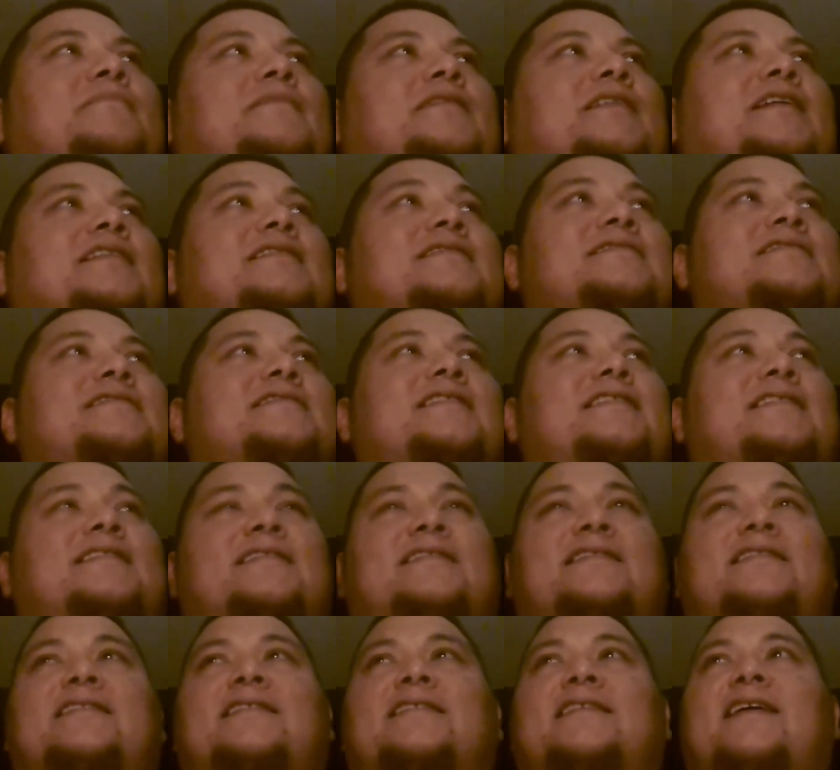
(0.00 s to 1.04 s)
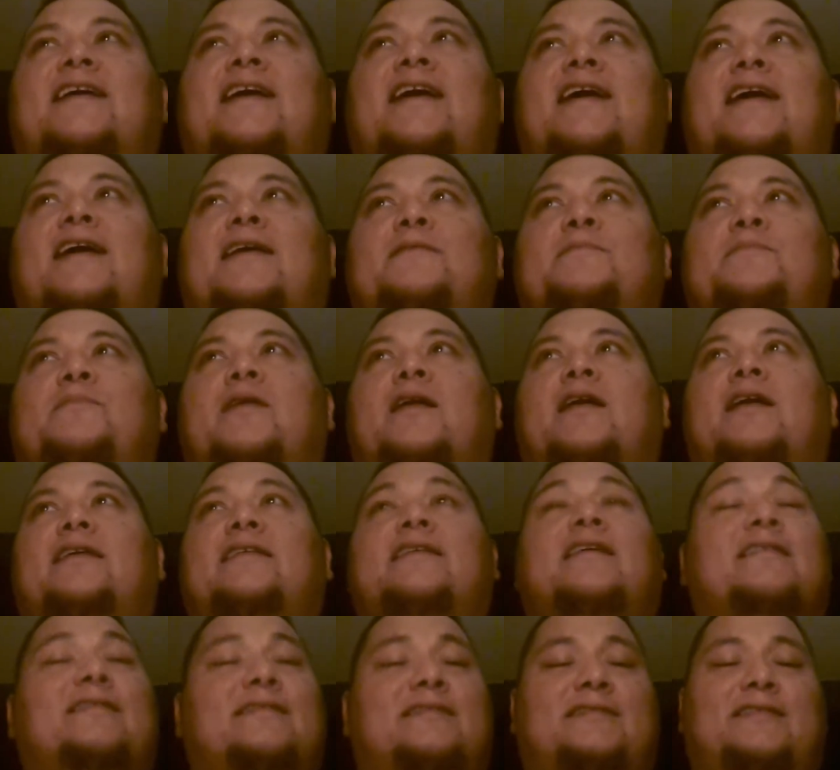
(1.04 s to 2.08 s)
is sitting at my
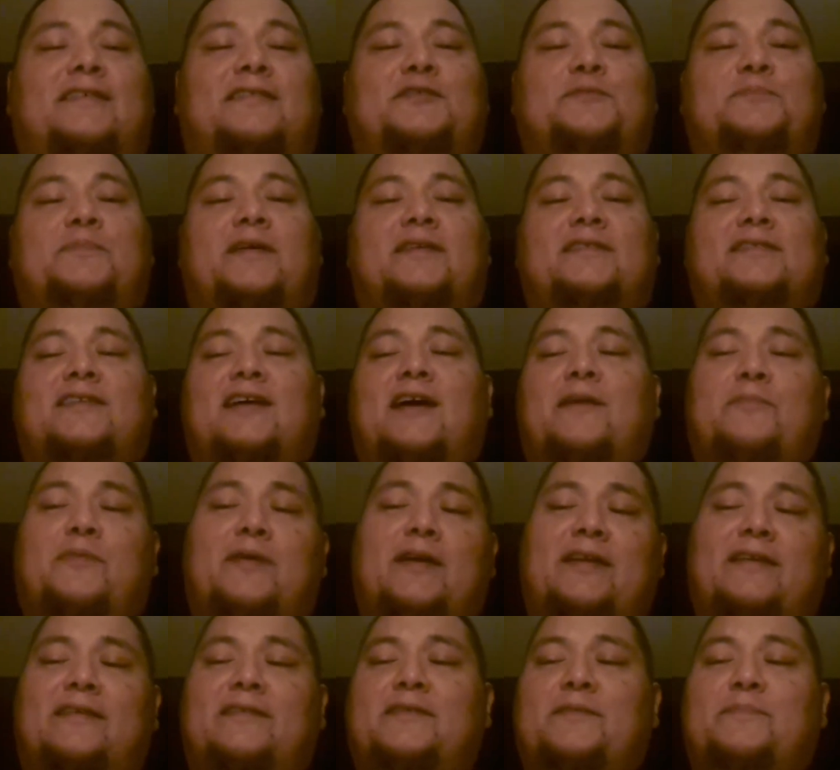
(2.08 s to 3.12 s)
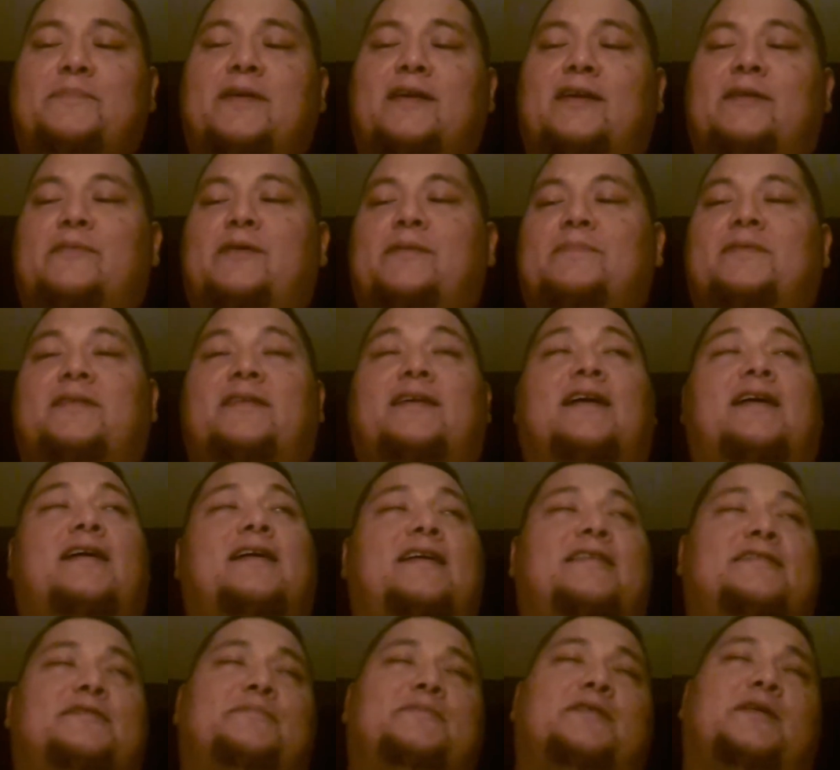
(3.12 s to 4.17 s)
youngest son's bus stop waiting to pick him up today
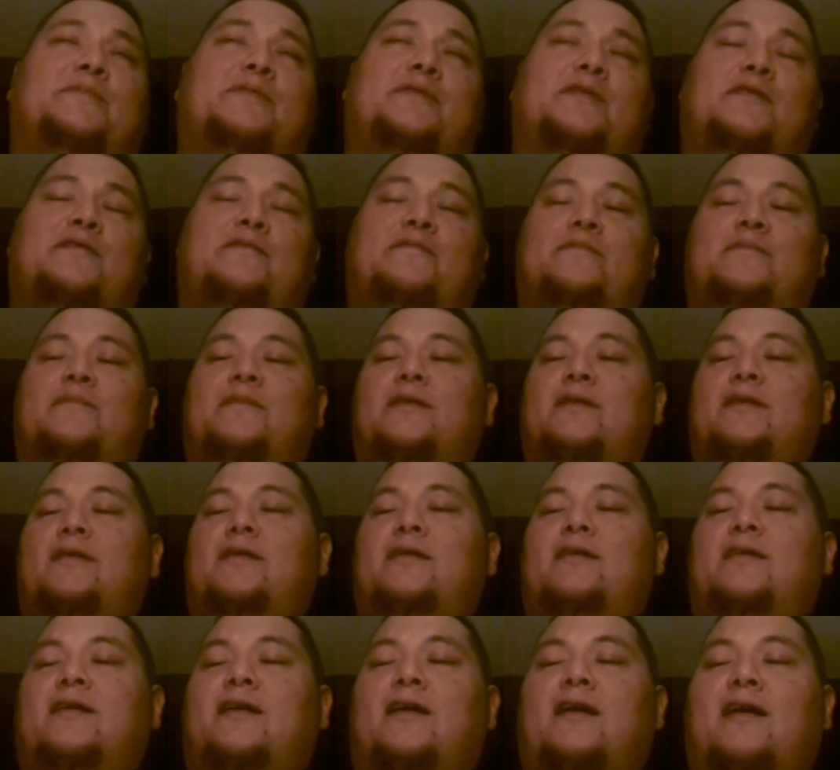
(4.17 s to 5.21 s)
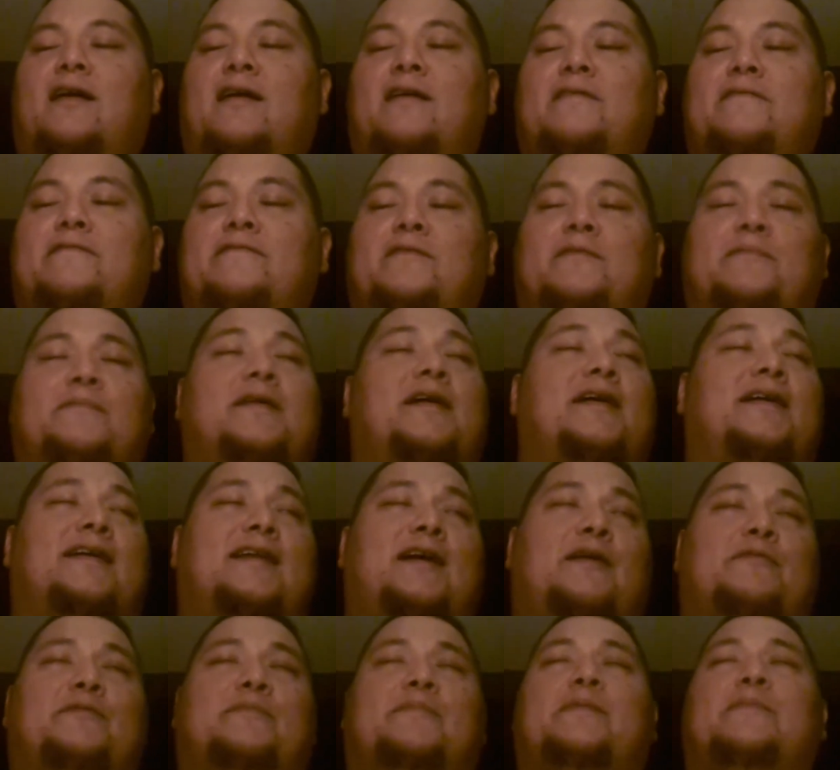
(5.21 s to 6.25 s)
as I'm coming home from hanging
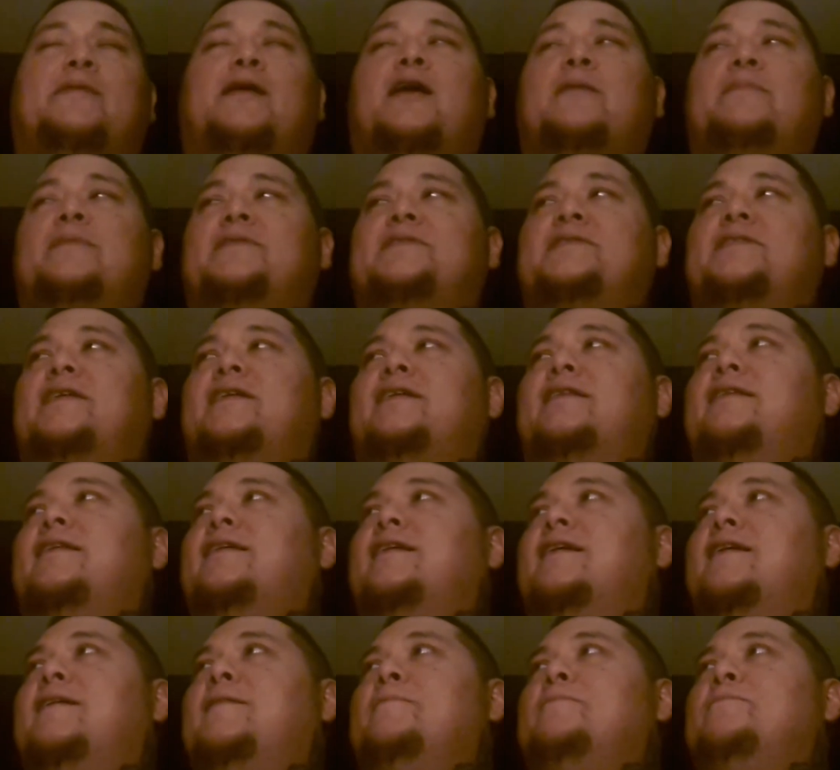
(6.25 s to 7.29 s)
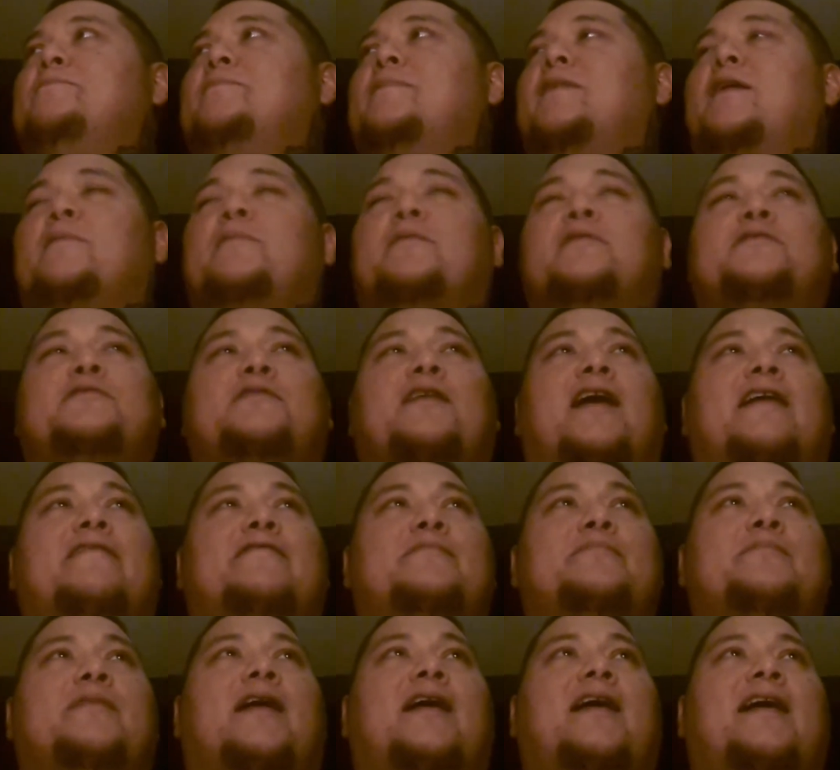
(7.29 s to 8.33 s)
out with my mom and shit. And we're
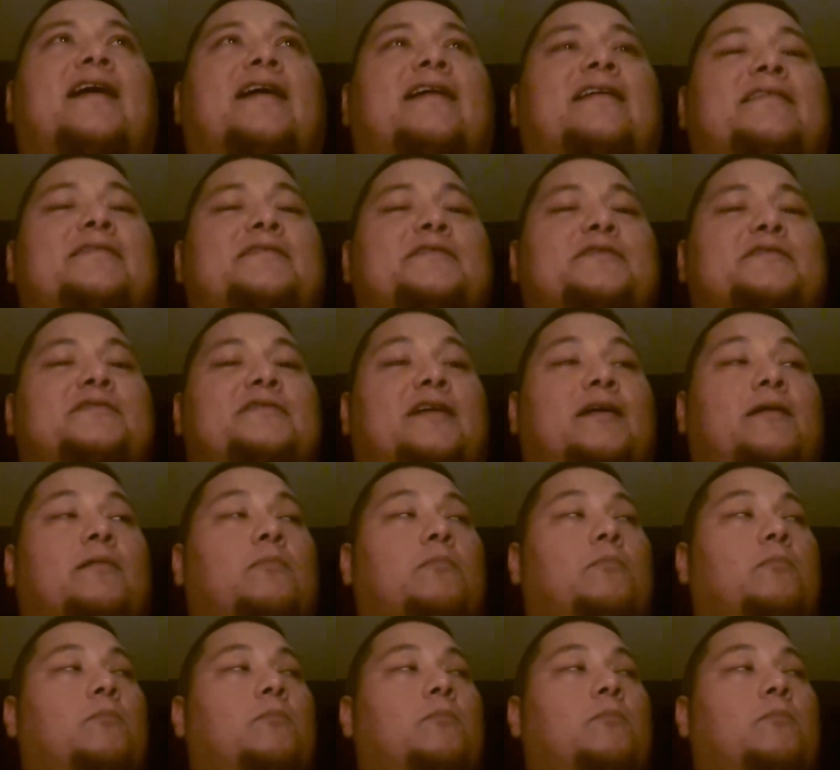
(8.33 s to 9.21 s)
driving by, and I'm just like,